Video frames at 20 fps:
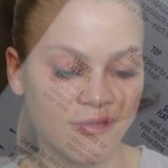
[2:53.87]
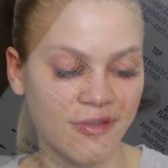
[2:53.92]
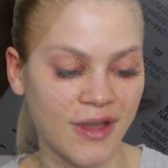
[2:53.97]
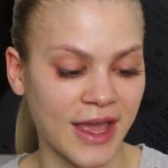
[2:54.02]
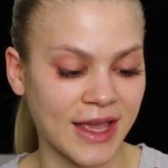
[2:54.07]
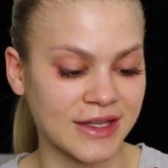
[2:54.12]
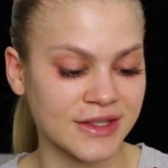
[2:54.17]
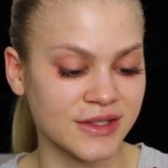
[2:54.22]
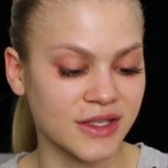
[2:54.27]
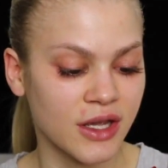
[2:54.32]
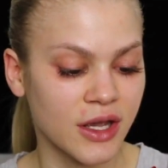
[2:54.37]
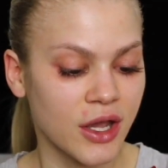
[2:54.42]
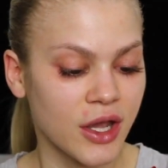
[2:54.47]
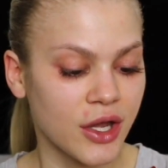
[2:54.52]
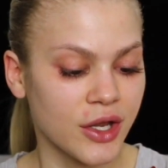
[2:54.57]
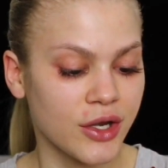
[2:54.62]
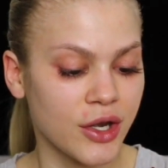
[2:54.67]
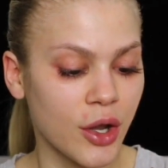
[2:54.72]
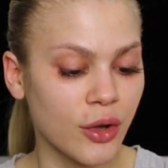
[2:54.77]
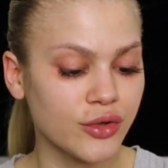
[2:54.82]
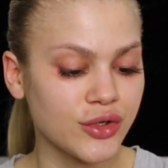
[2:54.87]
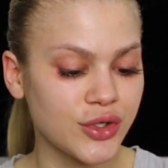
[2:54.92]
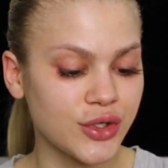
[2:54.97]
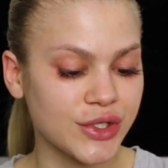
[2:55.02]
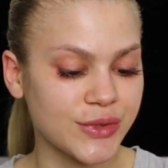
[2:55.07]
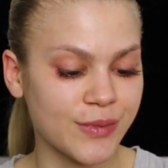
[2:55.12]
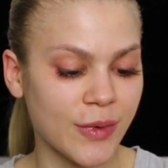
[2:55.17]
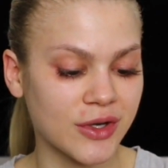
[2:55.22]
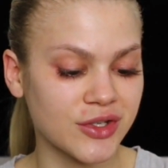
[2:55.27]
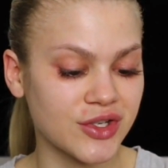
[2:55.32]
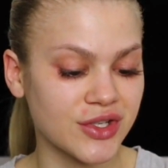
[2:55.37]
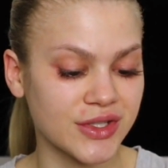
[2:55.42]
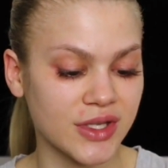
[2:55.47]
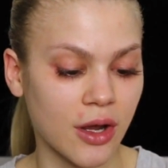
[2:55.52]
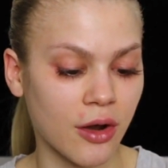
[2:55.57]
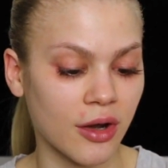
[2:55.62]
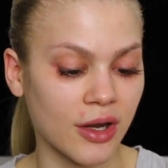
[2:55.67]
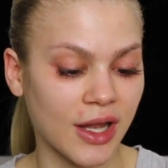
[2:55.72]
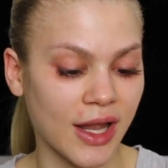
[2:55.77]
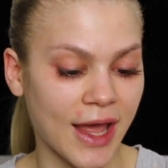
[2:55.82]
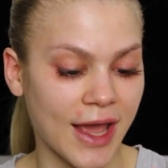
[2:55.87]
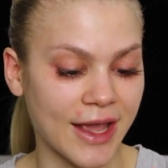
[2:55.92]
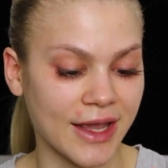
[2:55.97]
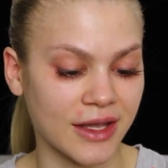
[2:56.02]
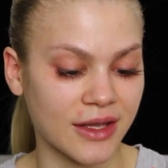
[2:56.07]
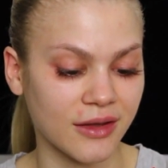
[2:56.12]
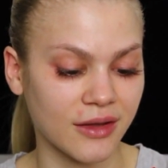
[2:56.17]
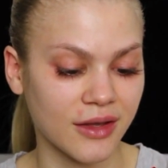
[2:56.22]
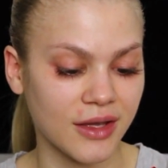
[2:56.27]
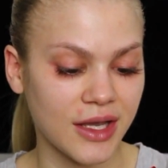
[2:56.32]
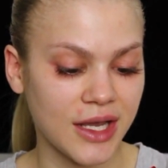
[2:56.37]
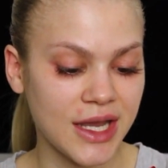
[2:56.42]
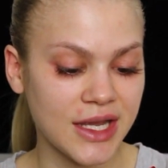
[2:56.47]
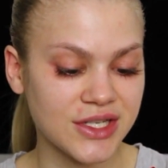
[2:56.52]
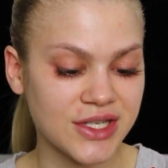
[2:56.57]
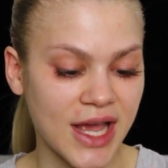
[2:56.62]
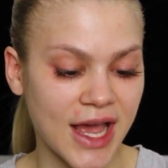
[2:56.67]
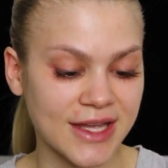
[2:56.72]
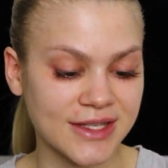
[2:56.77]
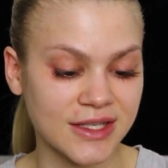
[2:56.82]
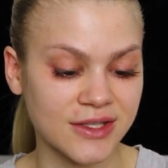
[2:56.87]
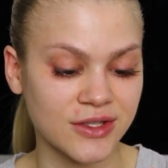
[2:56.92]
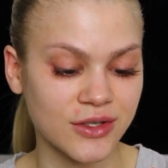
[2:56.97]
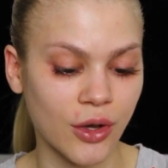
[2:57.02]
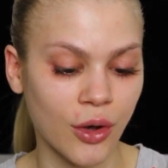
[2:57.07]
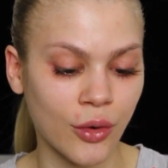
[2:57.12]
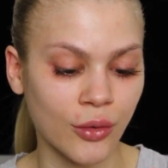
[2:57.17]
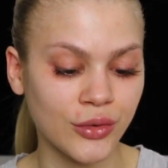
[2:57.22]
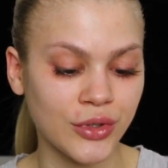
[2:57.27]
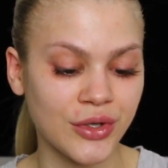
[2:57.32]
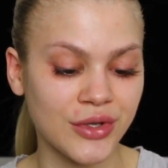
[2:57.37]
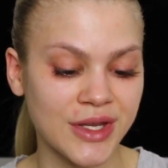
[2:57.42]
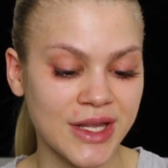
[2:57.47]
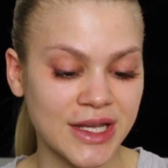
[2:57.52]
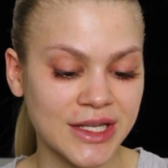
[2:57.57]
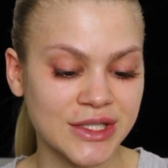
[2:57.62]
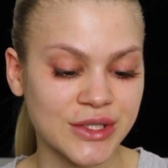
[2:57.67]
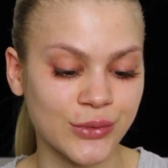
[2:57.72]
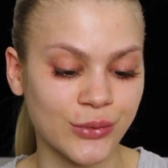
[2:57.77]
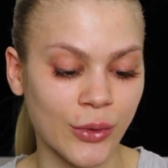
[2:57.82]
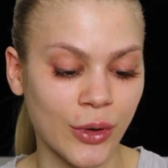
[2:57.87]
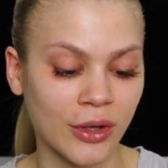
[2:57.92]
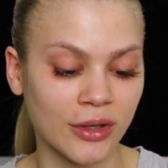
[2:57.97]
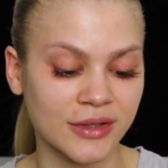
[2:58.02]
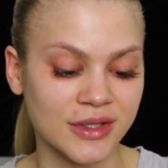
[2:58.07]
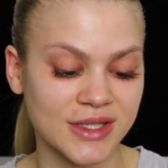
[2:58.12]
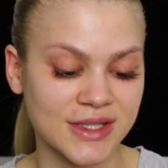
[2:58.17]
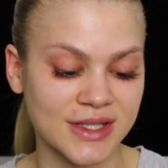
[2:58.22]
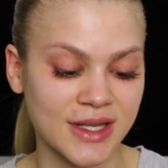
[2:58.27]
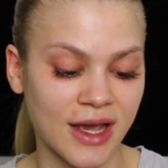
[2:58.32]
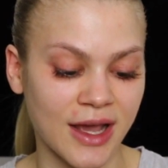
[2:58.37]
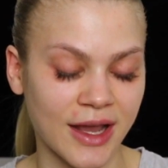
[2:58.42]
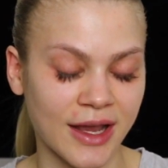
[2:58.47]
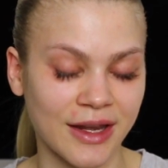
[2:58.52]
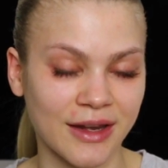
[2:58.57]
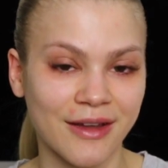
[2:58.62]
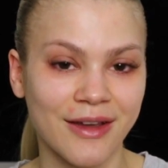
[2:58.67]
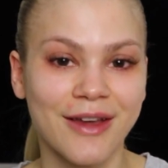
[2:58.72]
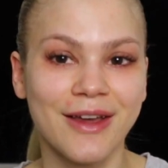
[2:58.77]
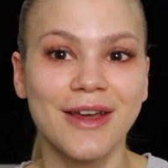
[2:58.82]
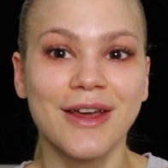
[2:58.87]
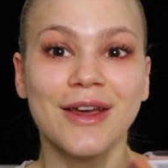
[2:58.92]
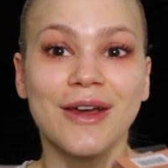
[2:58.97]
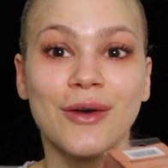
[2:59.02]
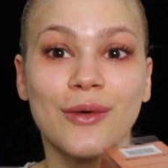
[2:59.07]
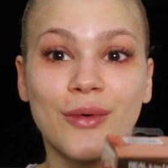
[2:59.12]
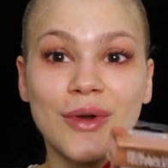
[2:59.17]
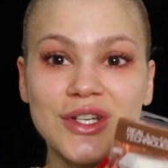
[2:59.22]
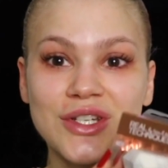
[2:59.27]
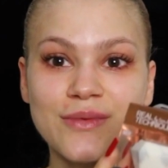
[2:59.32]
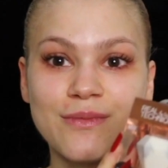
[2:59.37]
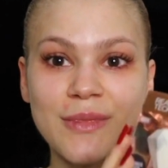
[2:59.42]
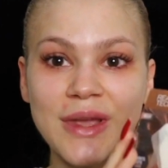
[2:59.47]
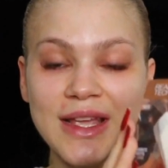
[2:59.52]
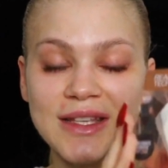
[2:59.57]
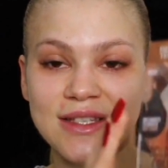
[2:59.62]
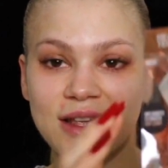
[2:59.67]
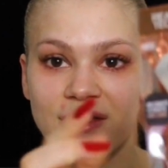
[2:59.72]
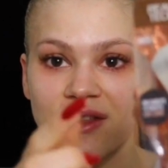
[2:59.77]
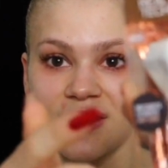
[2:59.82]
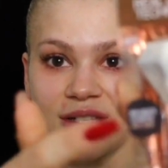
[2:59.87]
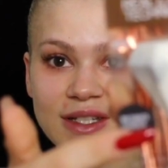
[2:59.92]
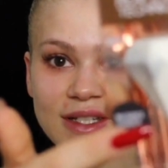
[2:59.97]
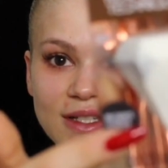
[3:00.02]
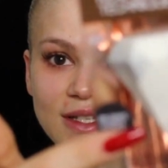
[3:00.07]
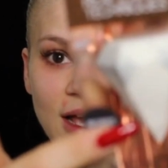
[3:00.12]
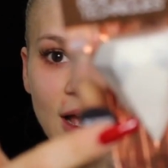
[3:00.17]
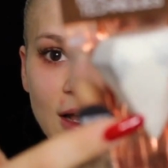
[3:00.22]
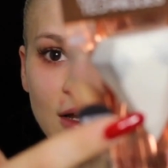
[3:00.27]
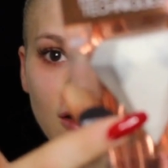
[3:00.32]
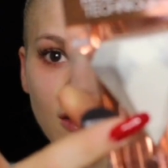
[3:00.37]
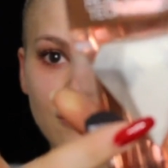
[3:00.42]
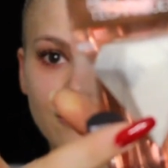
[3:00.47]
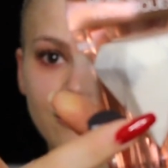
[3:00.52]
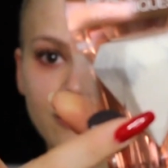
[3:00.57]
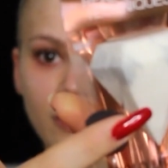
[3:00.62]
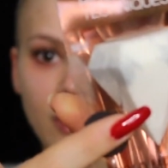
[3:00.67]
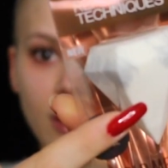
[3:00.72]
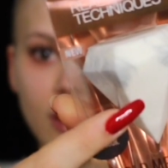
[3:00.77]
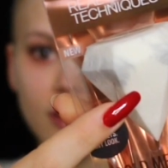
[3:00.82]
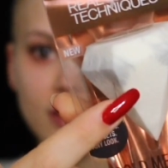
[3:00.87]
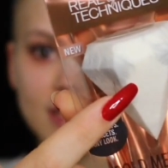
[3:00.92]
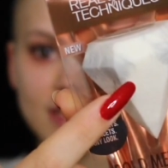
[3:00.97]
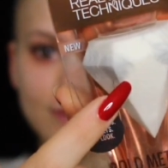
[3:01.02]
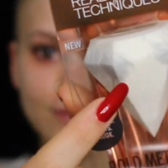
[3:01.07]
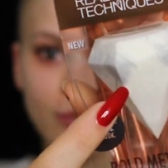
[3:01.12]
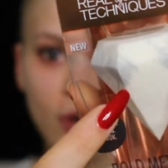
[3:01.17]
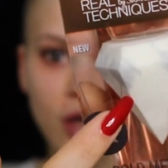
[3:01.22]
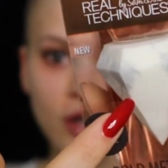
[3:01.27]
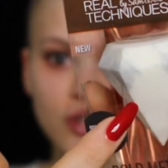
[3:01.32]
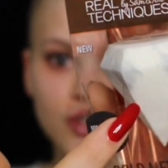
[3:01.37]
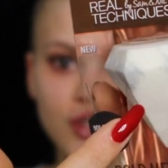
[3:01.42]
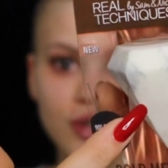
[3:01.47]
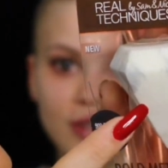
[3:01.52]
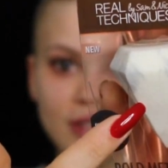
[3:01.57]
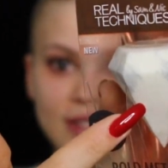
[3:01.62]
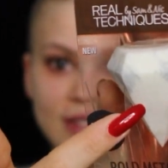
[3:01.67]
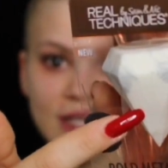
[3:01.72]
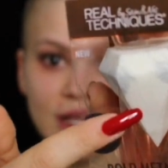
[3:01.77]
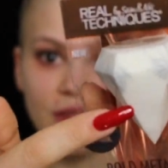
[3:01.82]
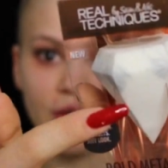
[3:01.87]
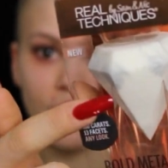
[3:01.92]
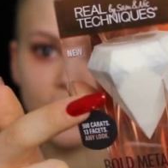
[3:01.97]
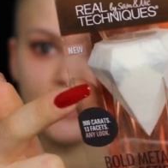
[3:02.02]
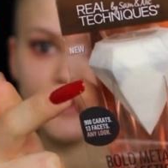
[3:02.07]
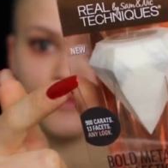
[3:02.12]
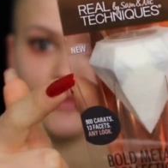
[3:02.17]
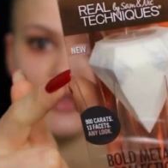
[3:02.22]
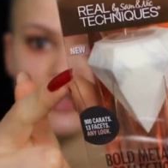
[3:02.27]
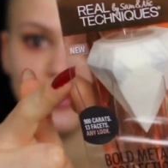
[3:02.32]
face. No two sponges are alike. Each has its own unique swirl design, which means that the design of the sponge, you can see there are some